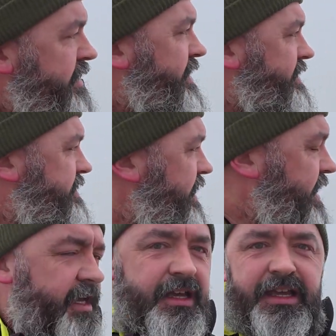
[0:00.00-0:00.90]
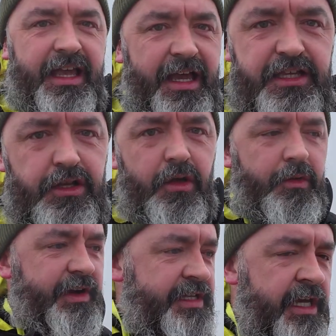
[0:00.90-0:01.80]
It's
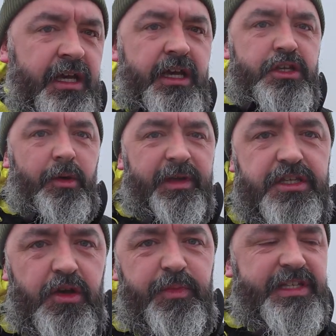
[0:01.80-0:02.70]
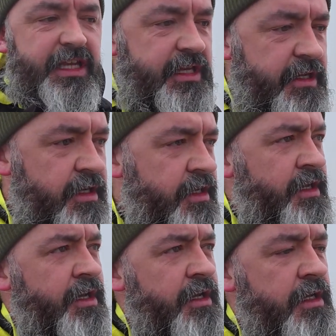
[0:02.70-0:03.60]
glorious. It's not been too busy
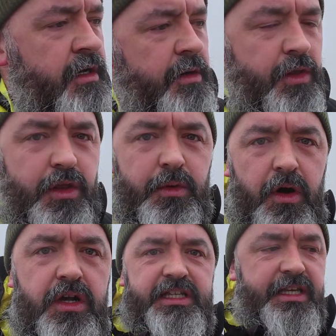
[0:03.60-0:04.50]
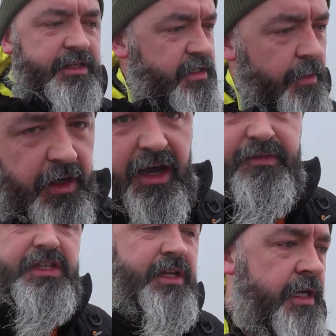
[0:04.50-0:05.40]
with the walkers either, so we're not
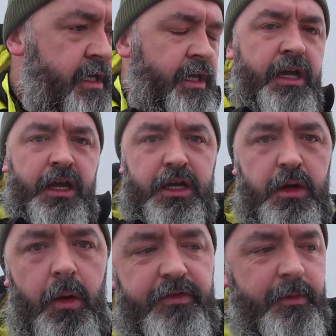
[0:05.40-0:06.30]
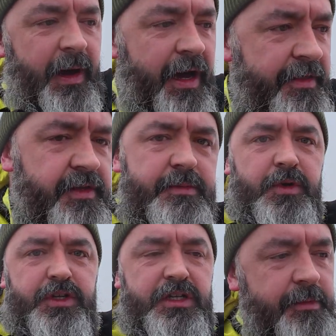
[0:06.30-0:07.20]
having to go off the path as
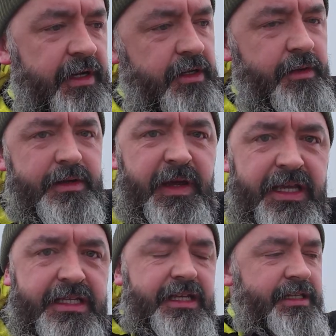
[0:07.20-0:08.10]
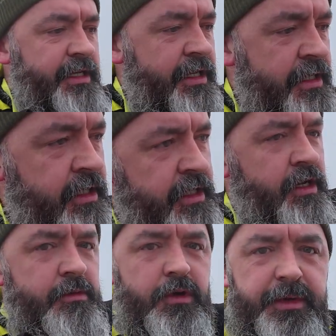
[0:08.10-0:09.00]
much as you might do in peak season.
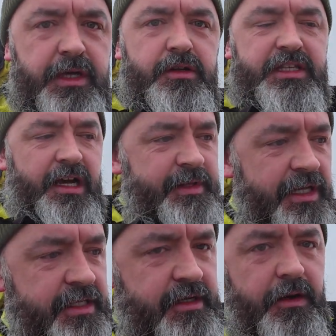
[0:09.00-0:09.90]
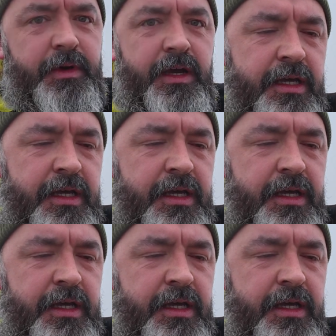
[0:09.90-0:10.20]
Probably a good time of the year to come.